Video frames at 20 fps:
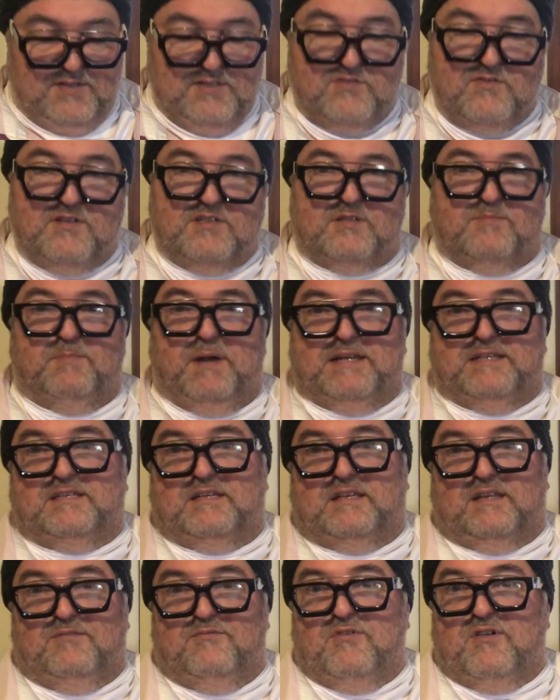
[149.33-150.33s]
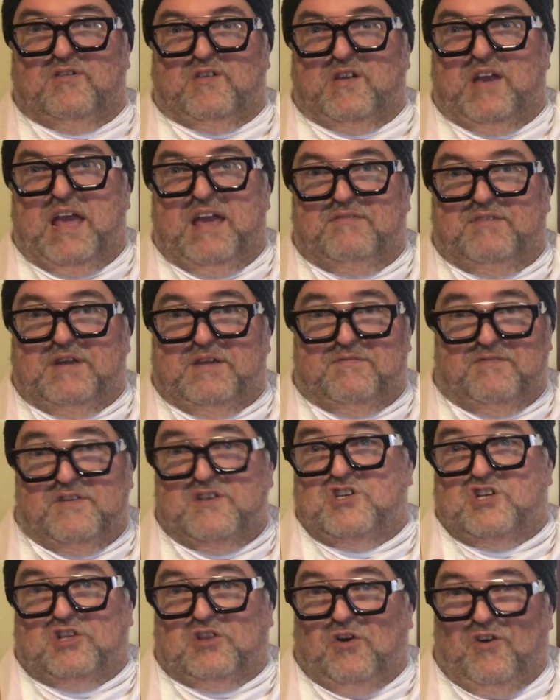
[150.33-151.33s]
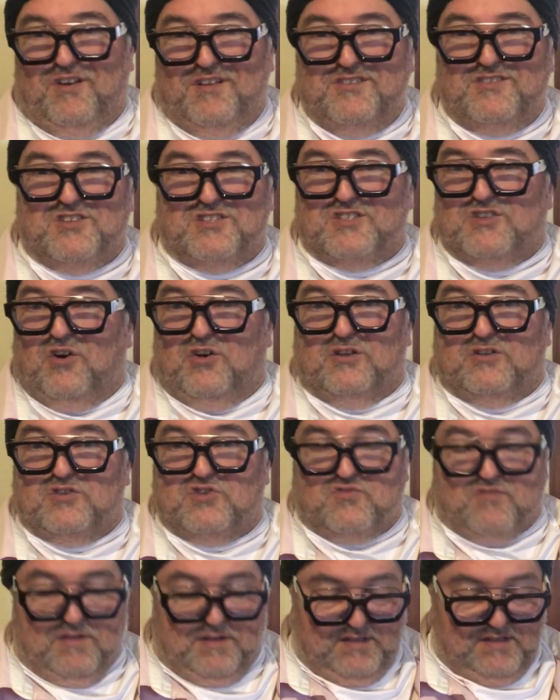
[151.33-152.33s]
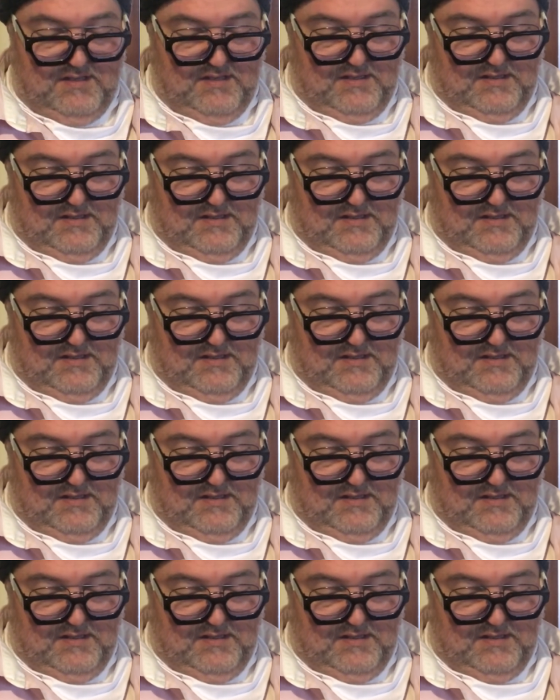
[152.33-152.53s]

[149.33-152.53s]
strings are basically very heavy fishing line, just nylon string.